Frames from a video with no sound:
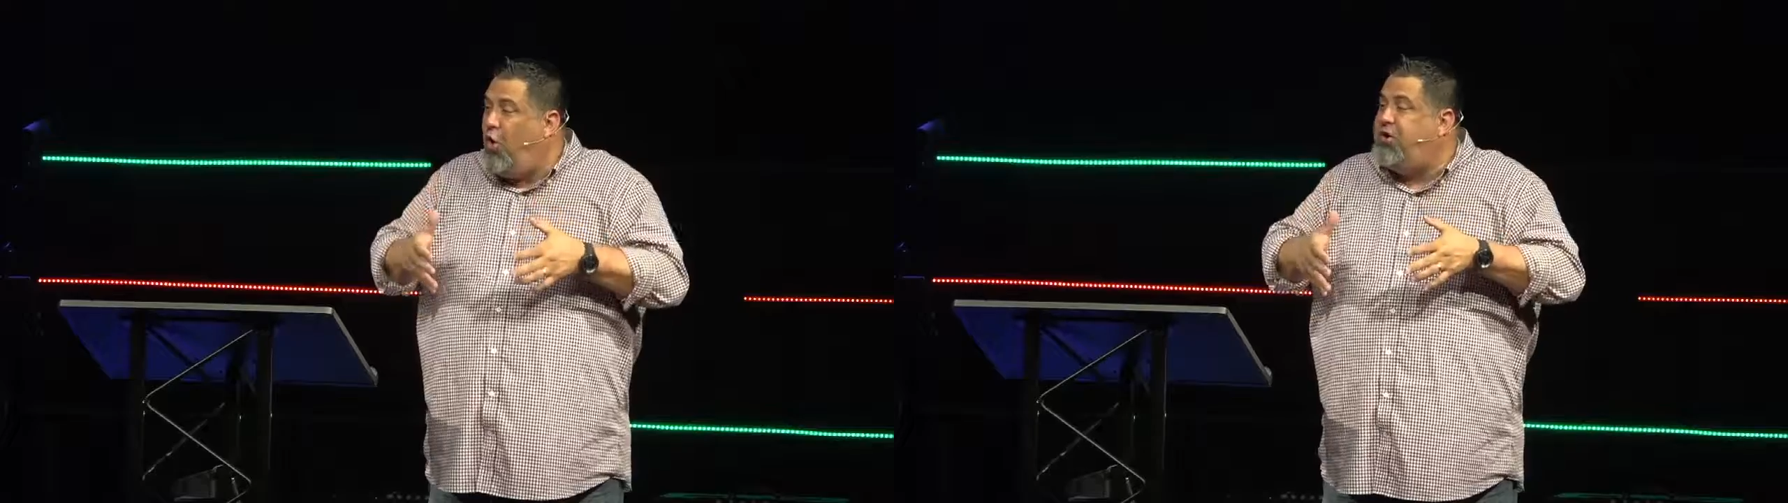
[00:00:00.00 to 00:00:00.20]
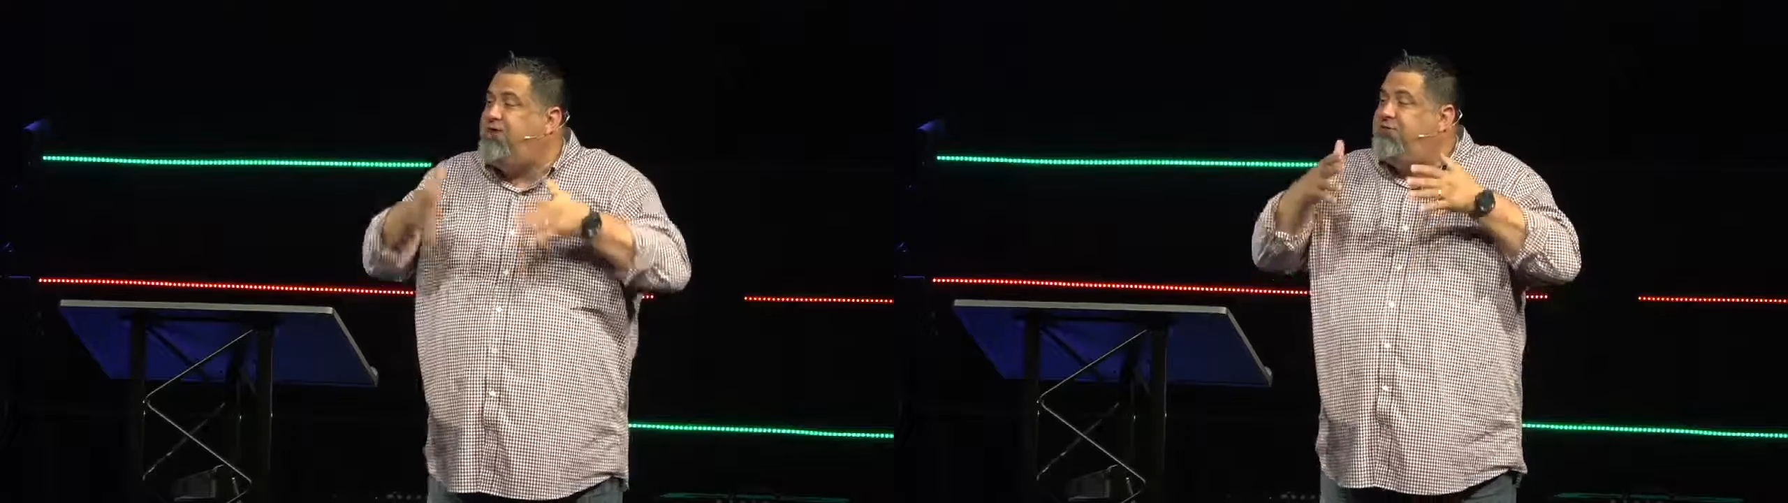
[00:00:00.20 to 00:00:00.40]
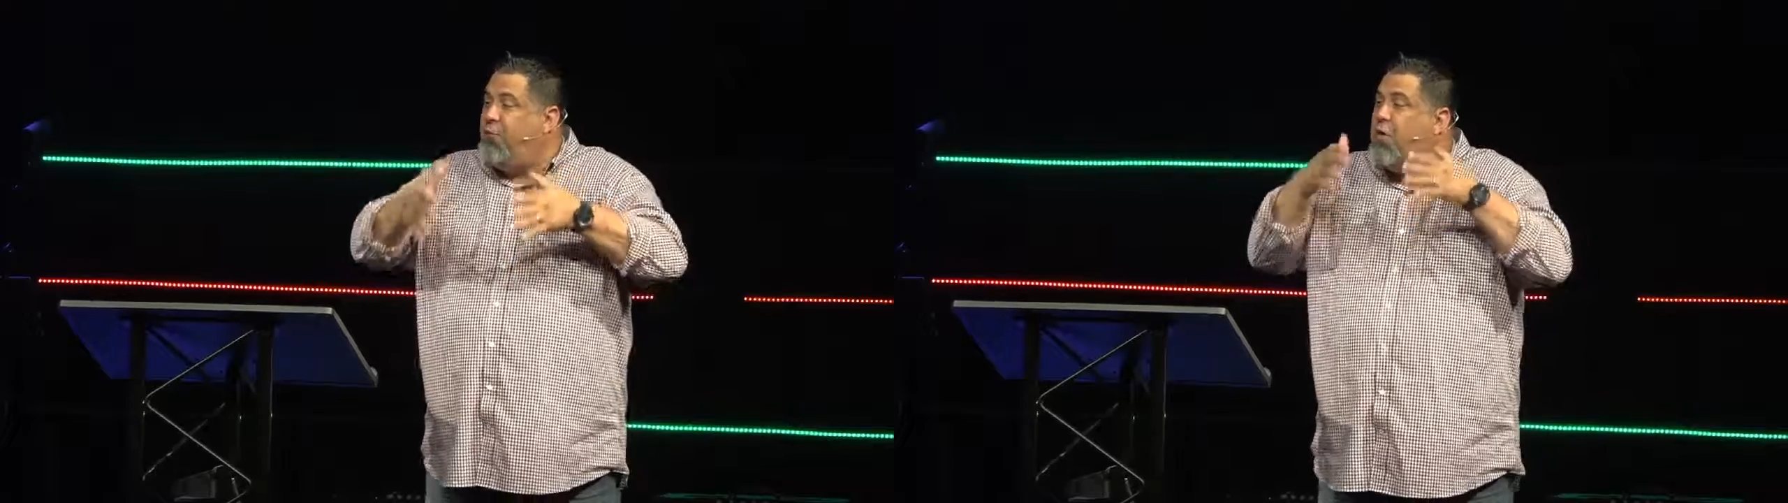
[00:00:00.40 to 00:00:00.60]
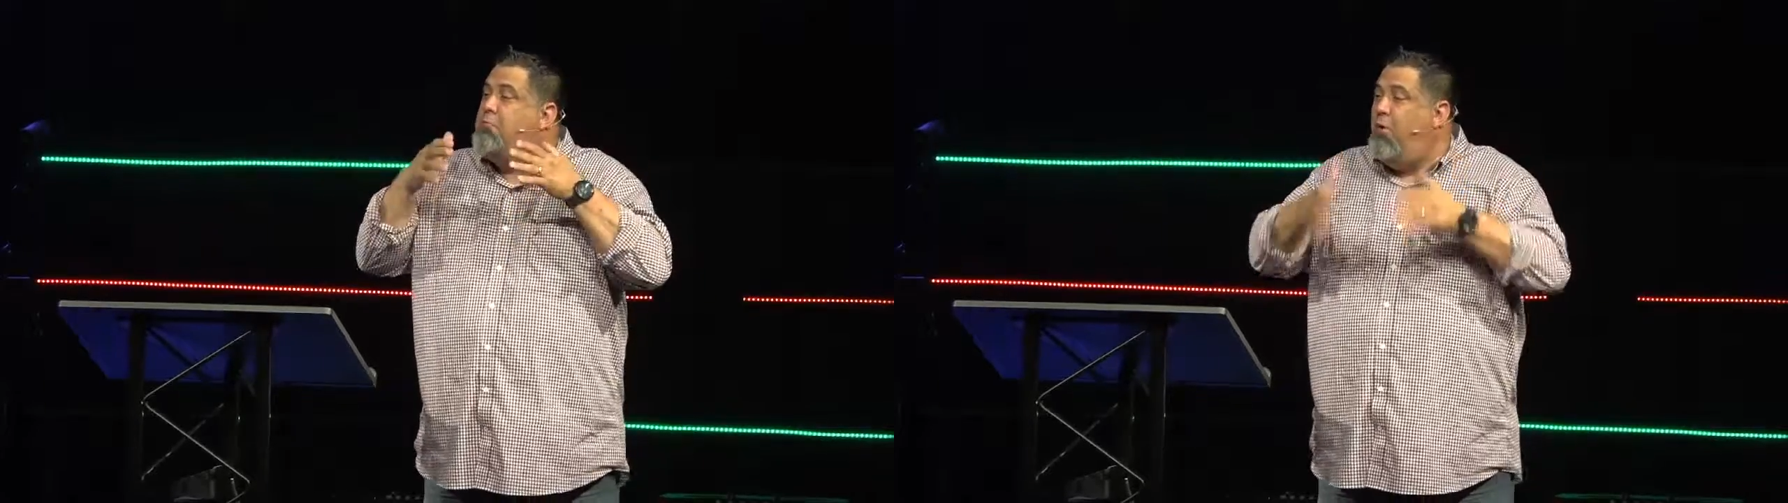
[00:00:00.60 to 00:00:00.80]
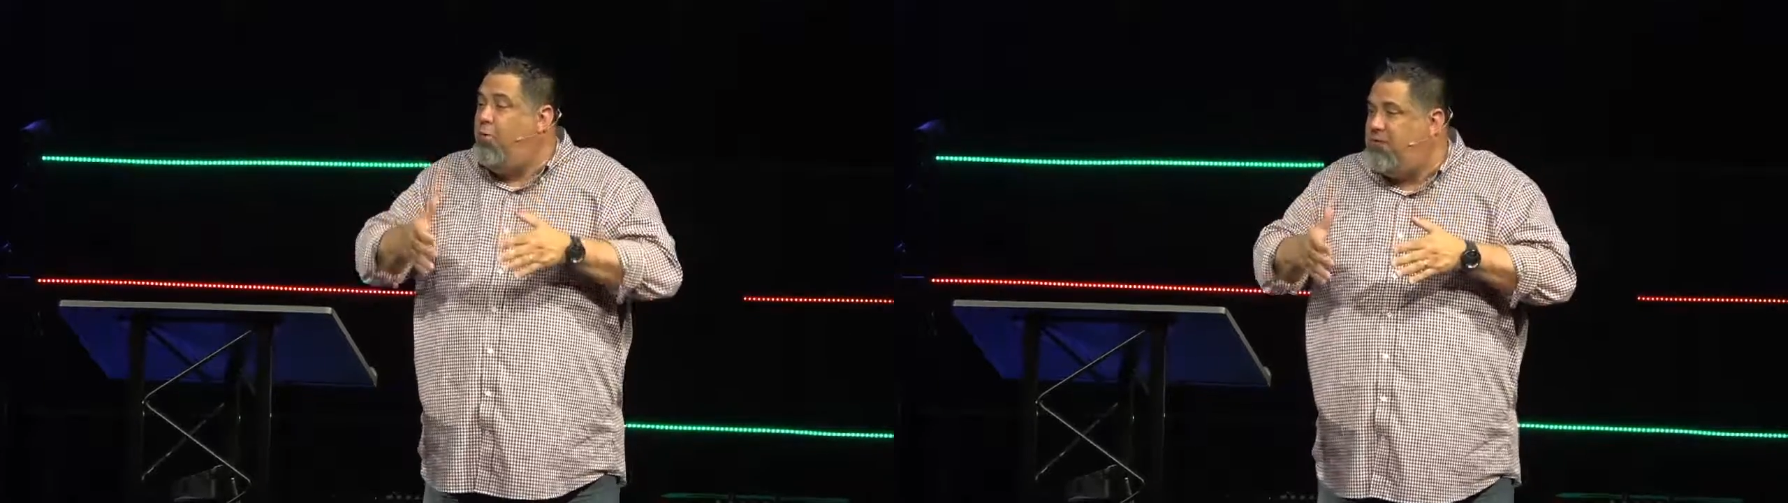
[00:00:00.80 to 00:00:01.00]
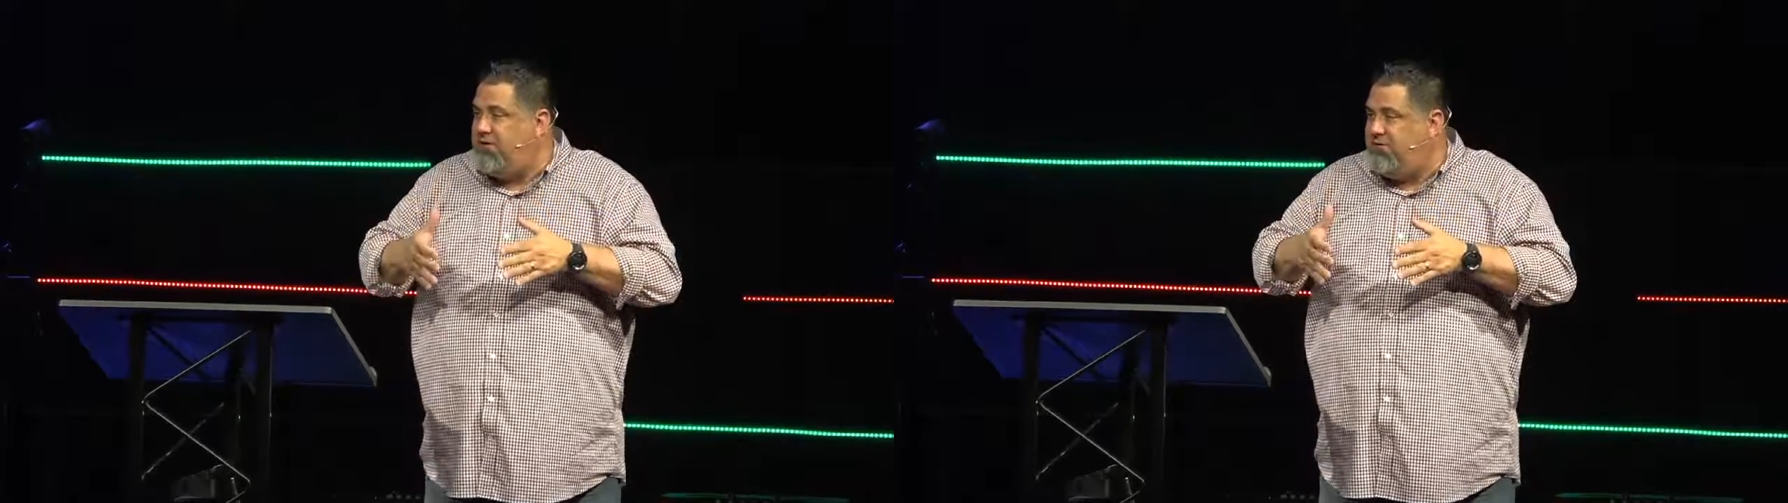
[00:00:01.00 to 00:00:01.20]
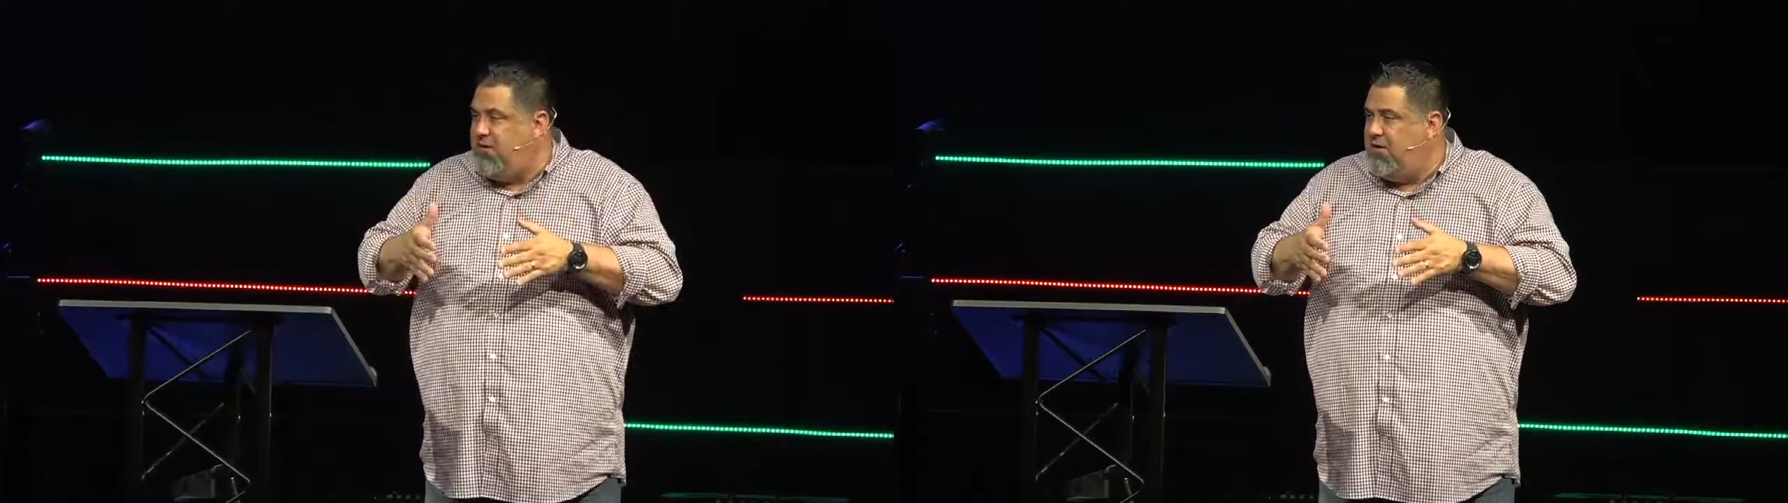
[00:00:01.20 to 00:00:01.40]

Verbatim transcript: longing for a moment